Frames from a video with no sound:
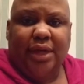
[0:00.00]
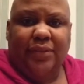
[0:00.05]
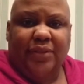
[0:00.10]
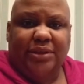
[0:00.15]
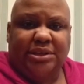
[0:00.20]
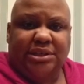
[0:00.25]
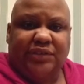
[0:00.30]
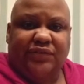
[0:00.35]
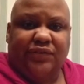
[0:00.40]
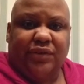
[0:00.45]

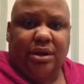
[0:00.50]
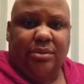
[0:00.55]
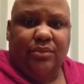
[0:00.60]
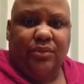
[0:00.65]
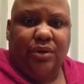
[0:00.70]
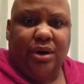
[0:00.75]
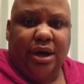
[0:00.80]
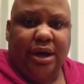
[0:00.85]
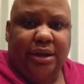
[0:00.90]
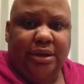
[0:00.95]
And this is
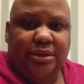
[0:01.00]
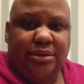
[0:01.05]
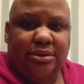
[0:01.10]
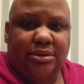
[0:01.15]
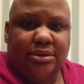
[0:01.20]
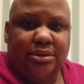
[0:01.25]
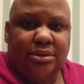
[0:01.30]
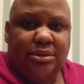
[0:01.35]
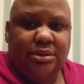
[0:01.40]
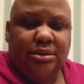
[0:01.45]
from
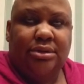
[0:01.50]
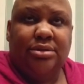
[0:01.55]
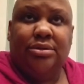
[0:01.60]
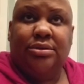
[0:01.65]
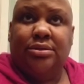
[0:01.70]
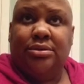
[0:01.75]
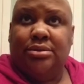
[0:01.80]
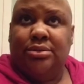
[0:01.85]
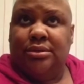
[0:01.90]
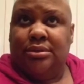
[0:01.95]
what
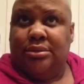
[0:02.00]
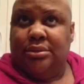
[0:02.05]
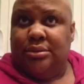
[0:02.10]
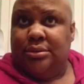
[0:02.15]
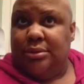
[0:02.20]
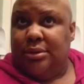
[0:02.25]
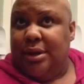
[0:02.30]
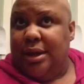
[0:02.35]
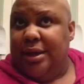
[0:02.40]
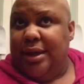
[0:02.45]

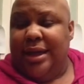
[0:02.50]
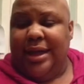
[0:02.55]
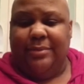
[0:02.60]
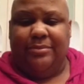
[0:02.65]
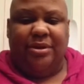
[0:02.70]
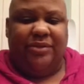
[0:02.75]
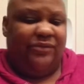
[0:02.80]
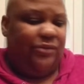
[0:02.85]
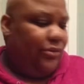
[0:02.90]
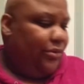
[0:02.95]
I
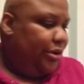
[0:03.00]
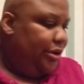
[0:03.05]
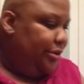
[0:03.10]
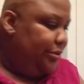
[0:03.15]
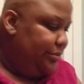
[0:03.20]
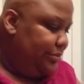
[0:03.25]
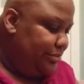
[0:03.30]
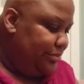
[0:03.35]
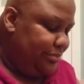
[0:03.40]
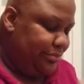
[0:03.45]
had
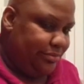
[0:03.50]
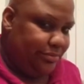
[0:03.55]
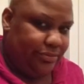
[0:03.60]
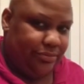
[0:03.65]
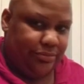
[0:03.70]
before.